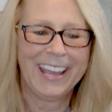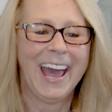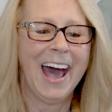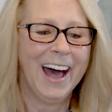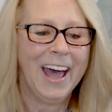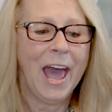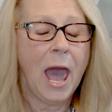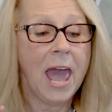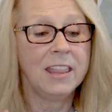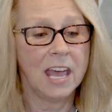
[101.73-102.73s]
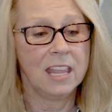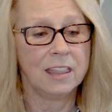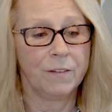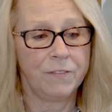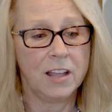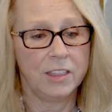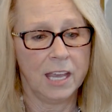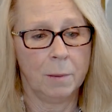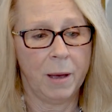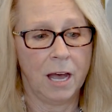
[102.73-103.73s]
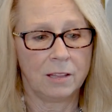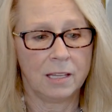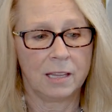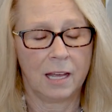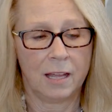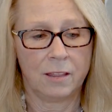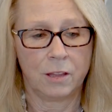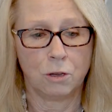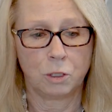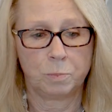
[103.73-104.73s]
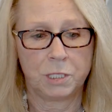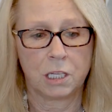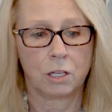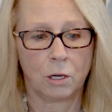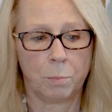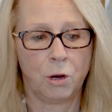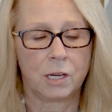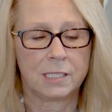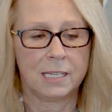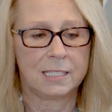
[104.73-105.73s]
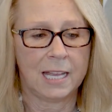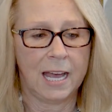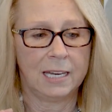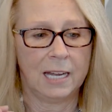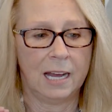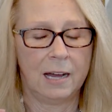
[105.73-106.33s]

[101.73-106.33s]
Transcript: Yeah. And the fun thing about those particular books is that